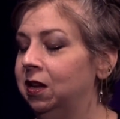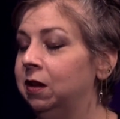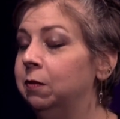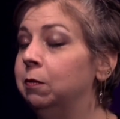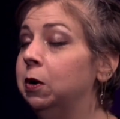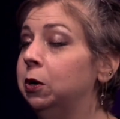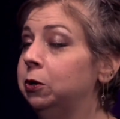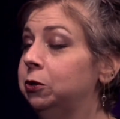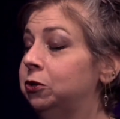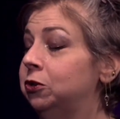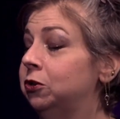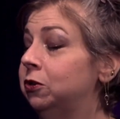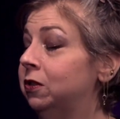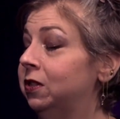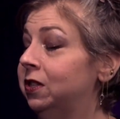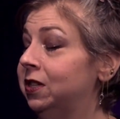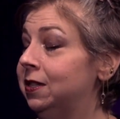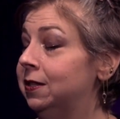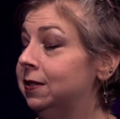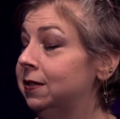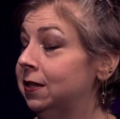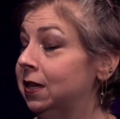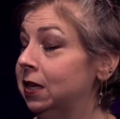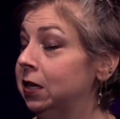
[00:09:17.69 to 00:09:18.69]

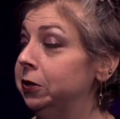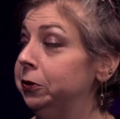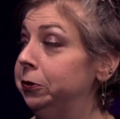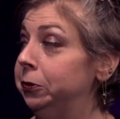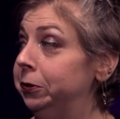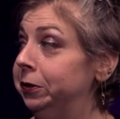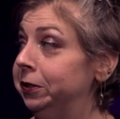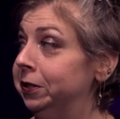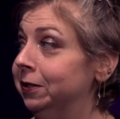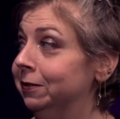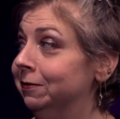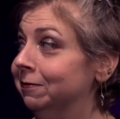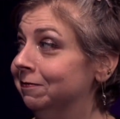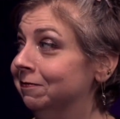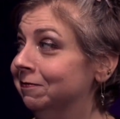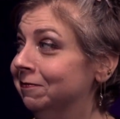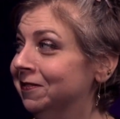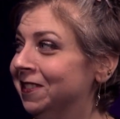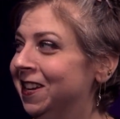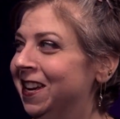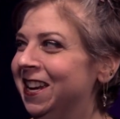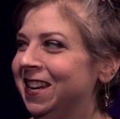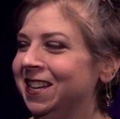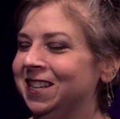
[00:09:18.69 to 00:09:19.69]
emotionally skilled.
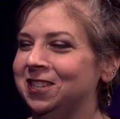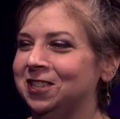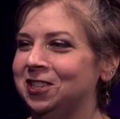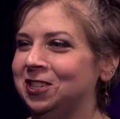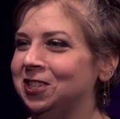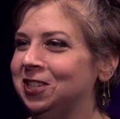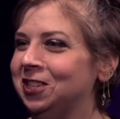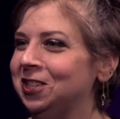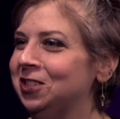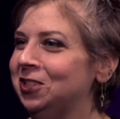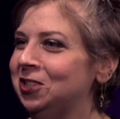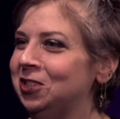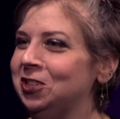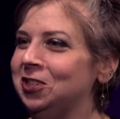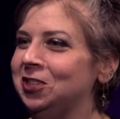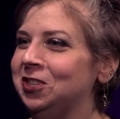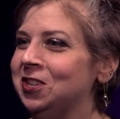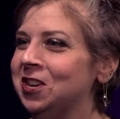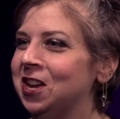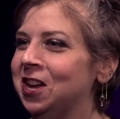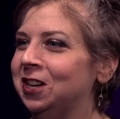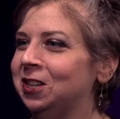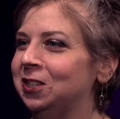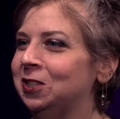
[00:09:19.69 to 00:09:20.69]
No. She,
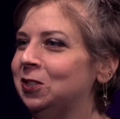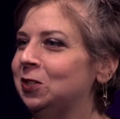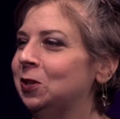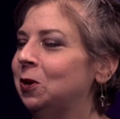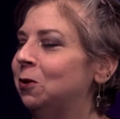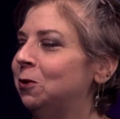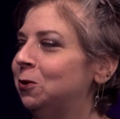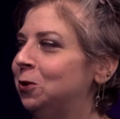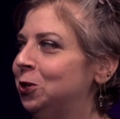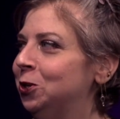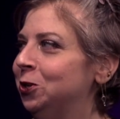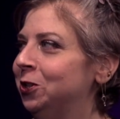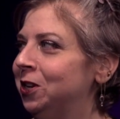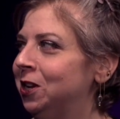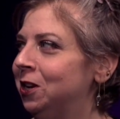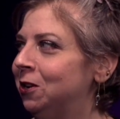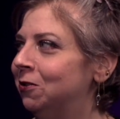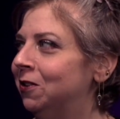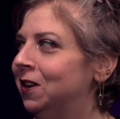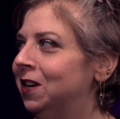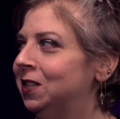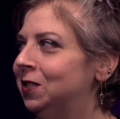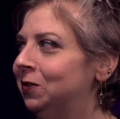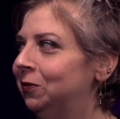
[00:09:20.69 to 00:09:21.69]
she's not a socially
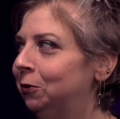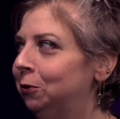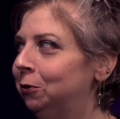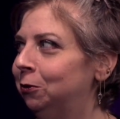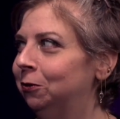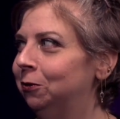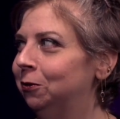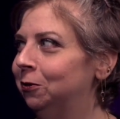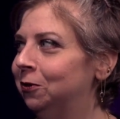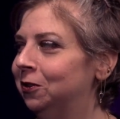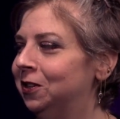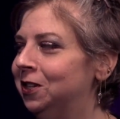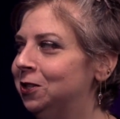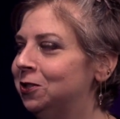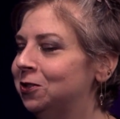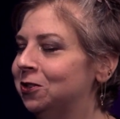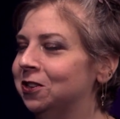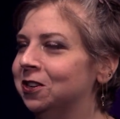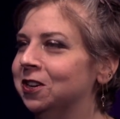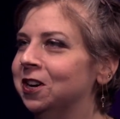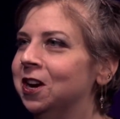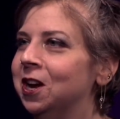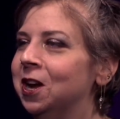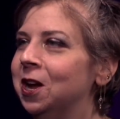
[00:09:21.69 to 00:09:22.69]
graceful
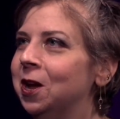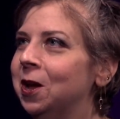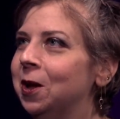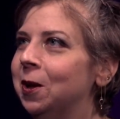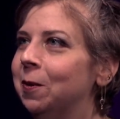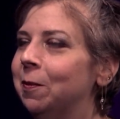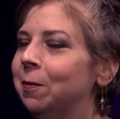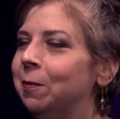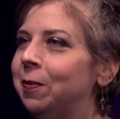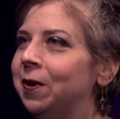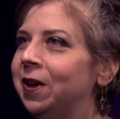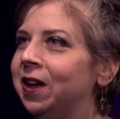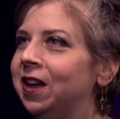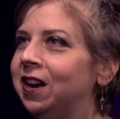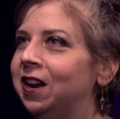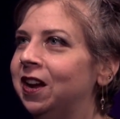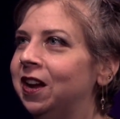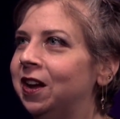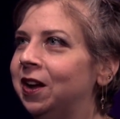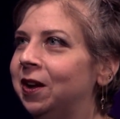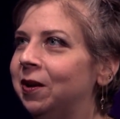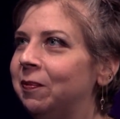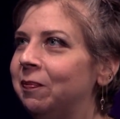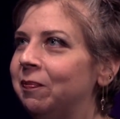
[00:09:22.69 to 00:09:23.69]
creature. No. But
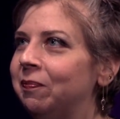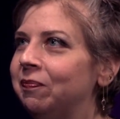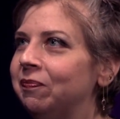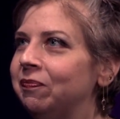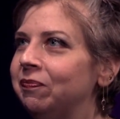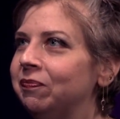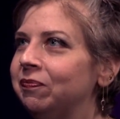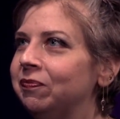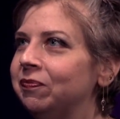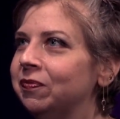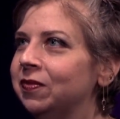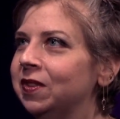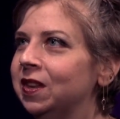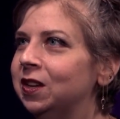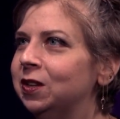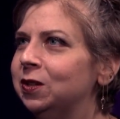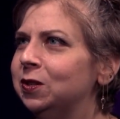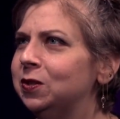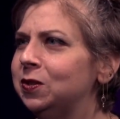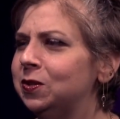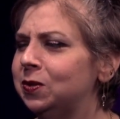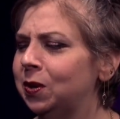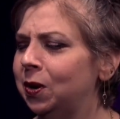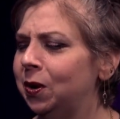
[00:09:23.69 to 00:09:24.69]
um,
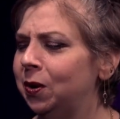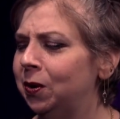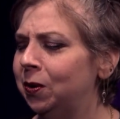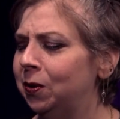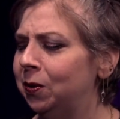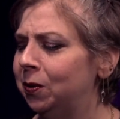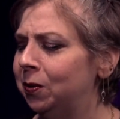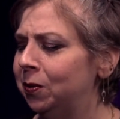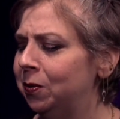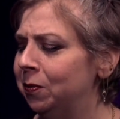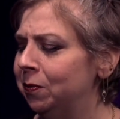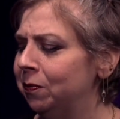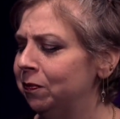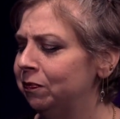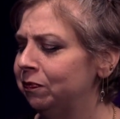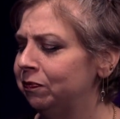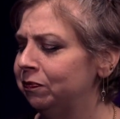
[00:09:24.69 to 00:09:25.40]
so